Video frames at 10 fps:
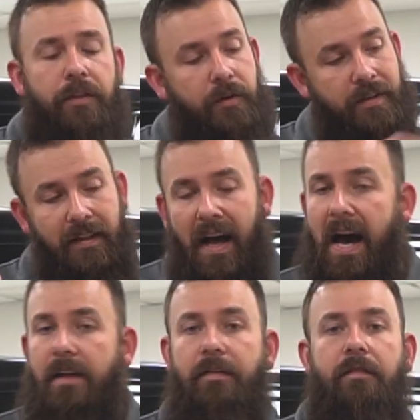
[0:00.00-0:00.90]
There's a
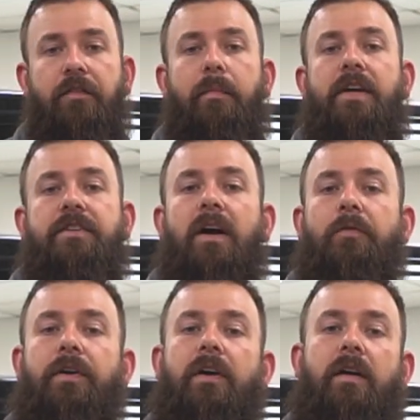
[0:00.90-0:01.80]
lot of information
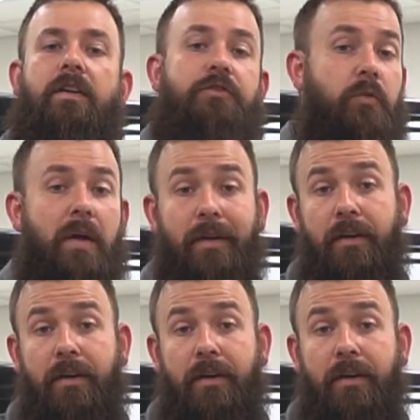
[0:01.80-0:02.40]
out there on ceramic